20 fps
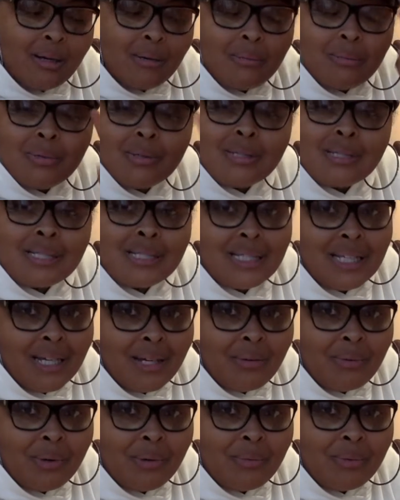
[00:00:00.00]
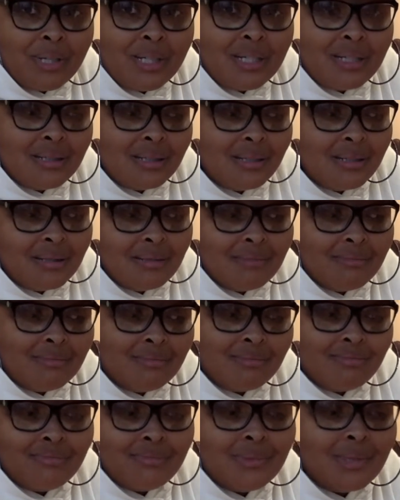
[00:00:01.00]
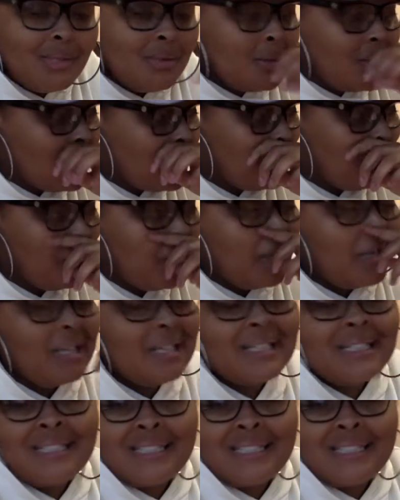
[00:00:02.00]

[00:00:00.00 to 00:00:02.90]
We'll see when we um, do the spread.